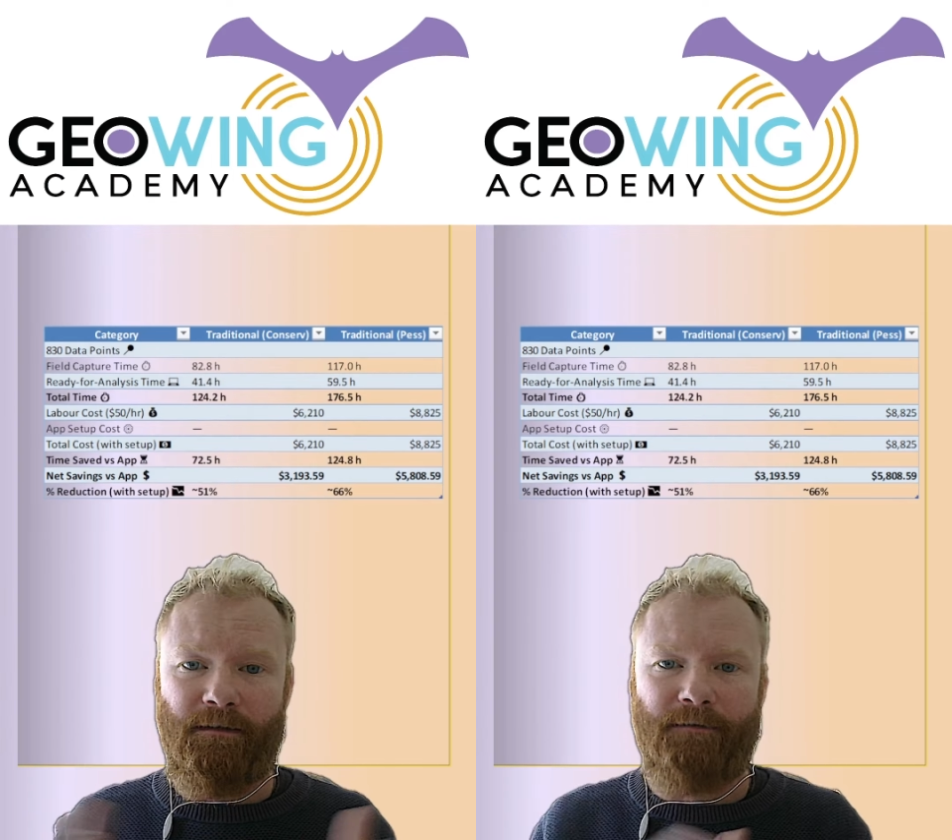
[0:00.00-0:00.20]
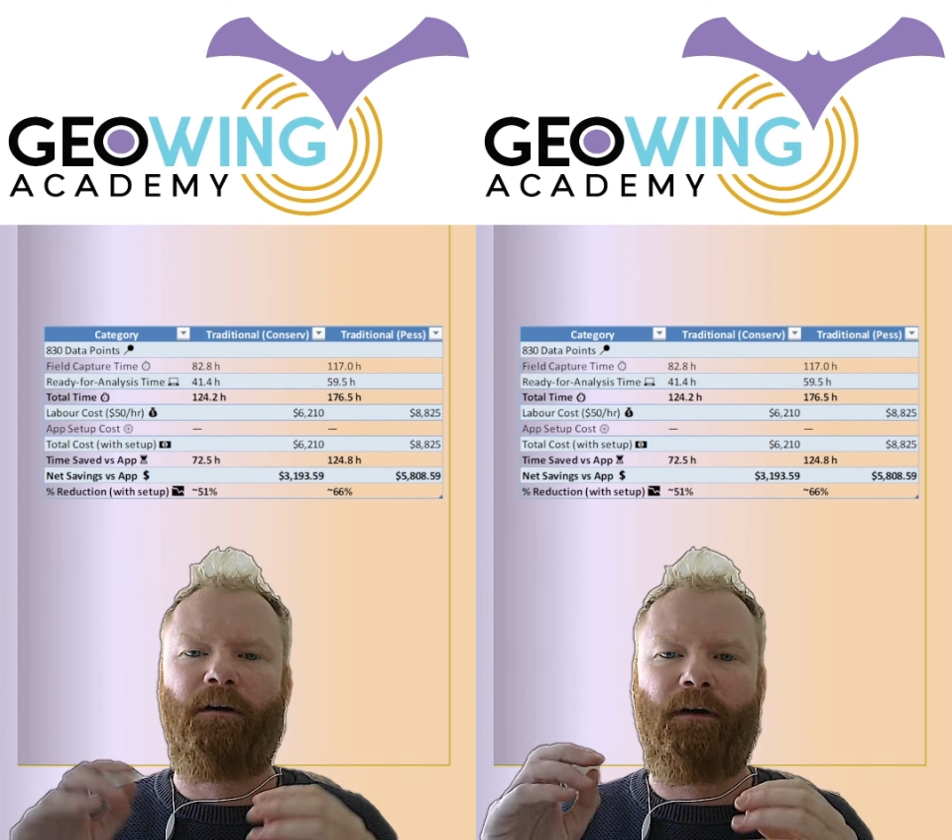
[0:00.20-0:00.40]

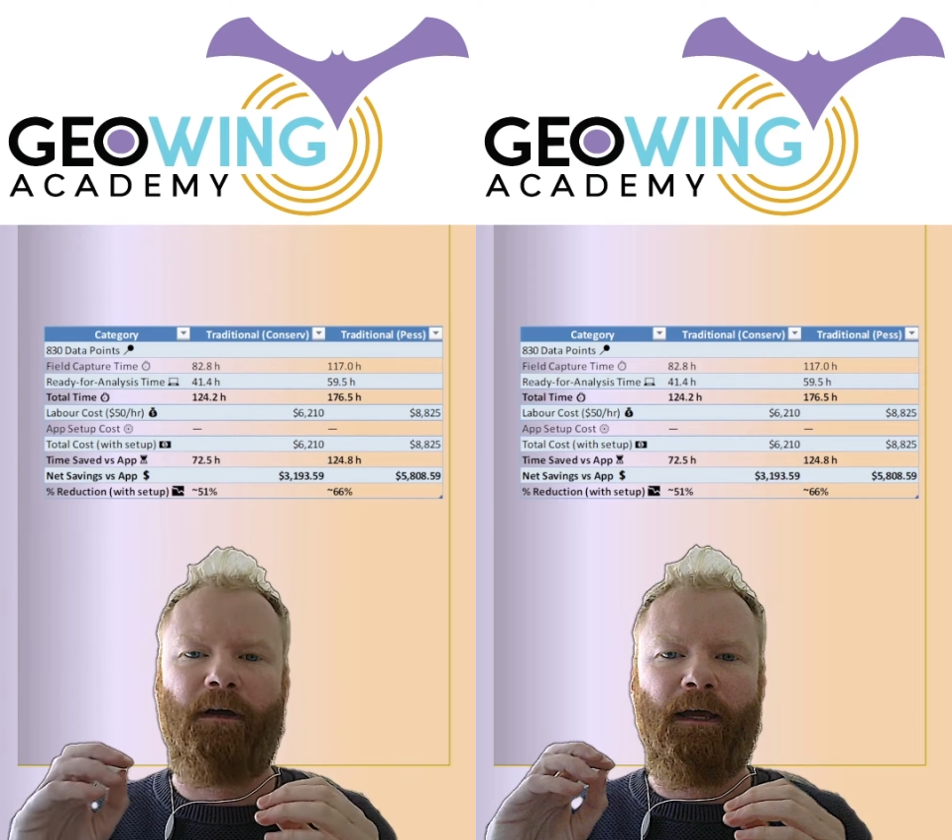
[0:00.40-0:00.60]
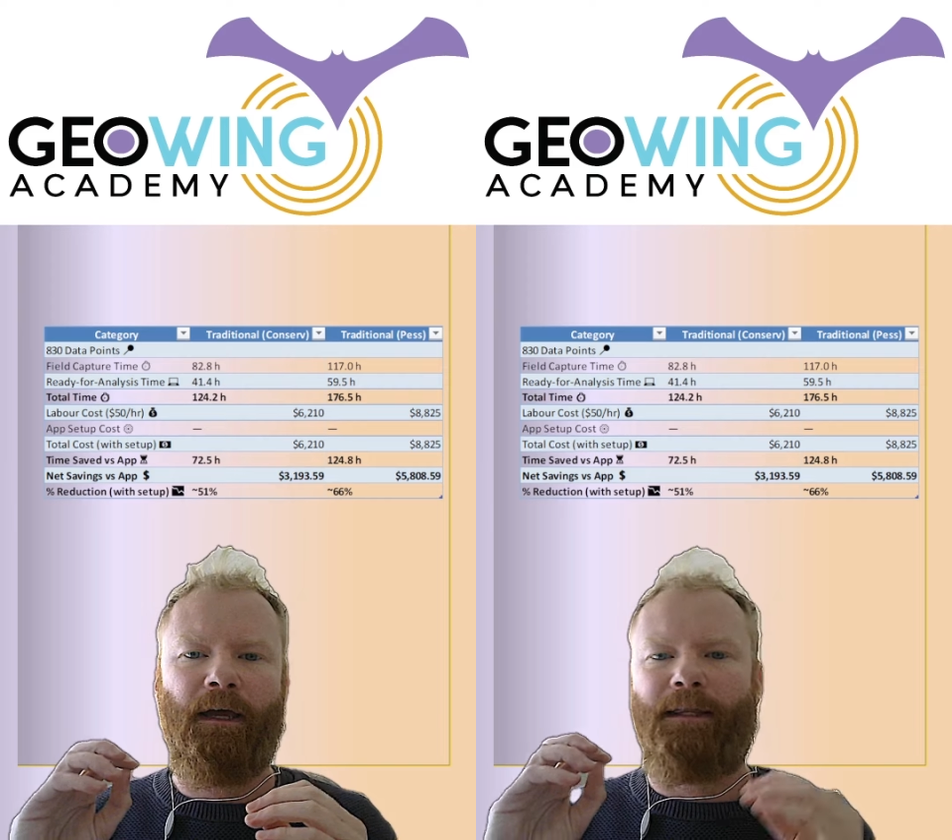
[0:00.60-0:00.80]
So
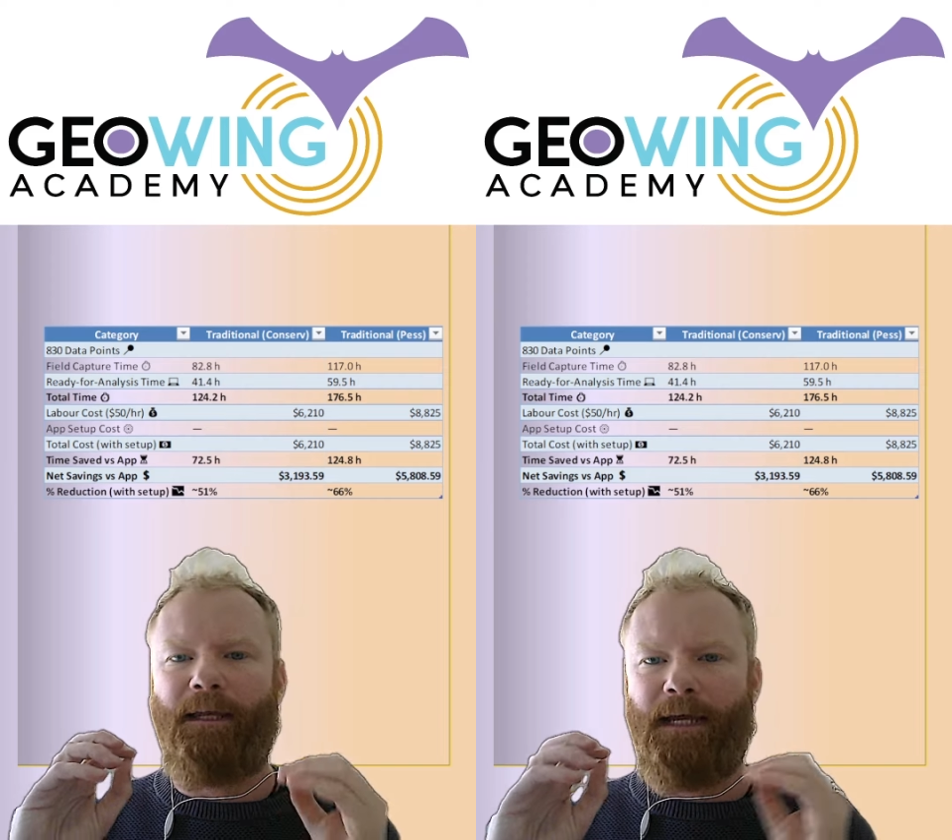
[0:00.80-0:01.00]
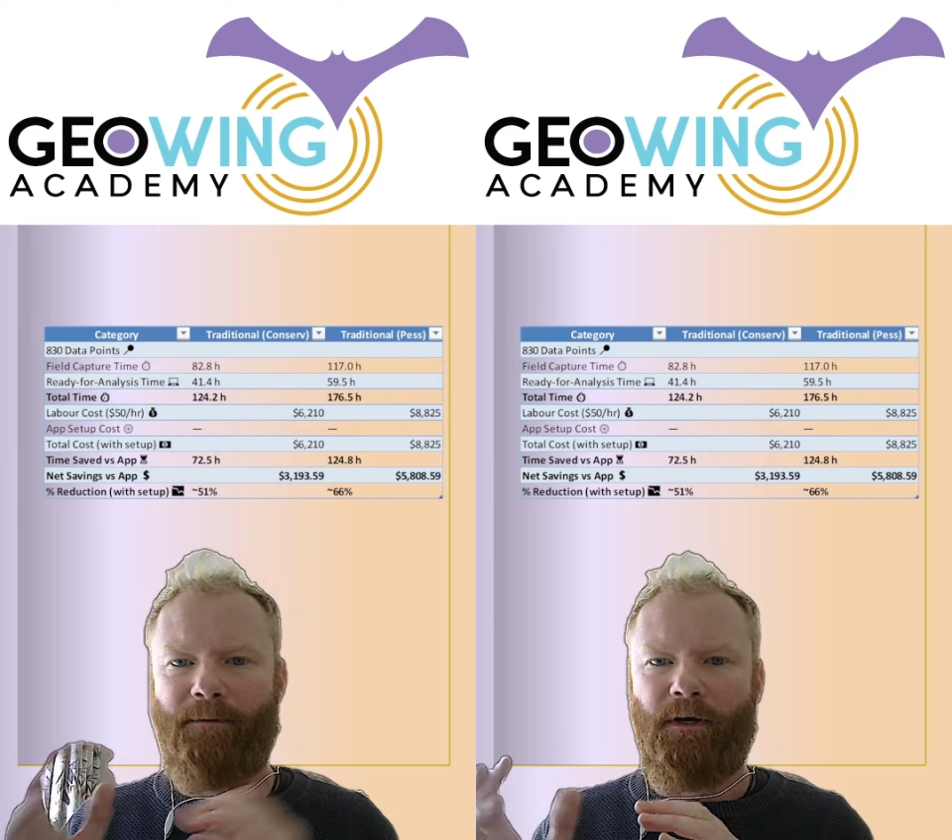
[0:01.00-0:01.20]
the
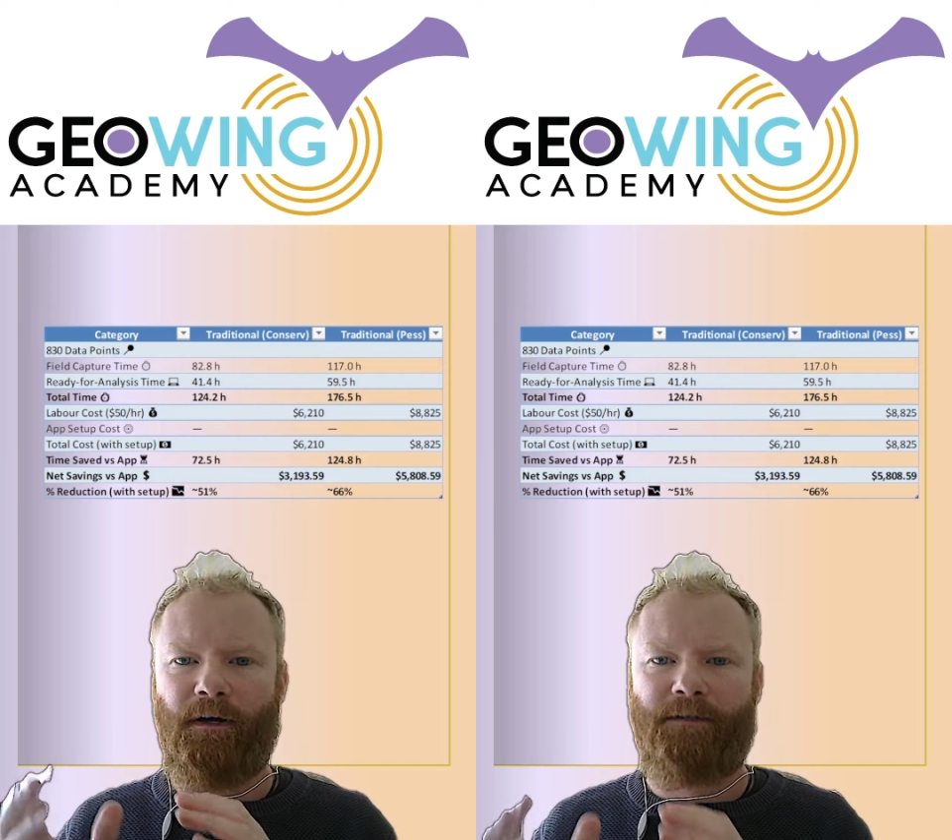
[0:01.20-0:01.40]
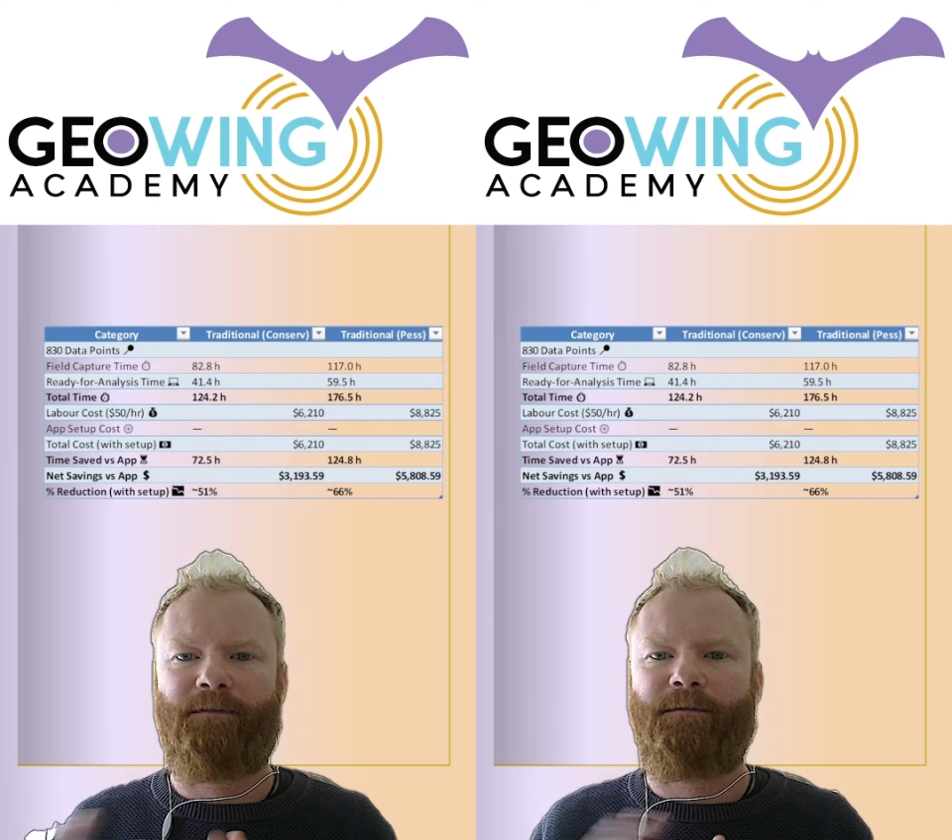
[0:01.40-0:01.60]
labor
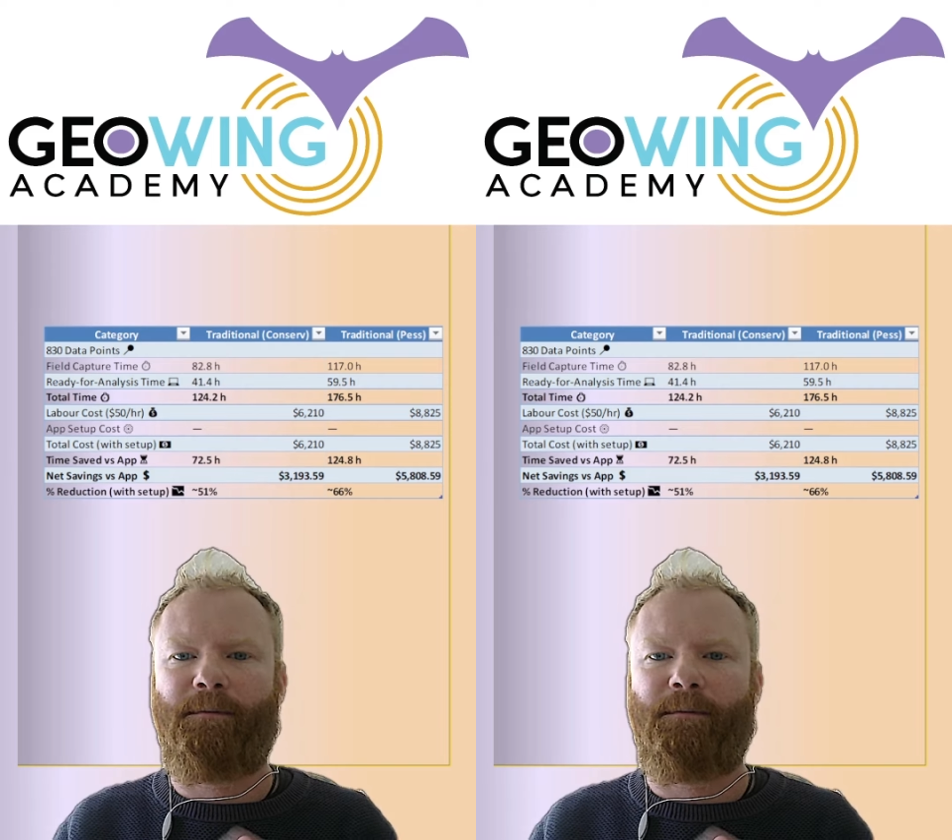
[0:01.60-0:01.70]
cost of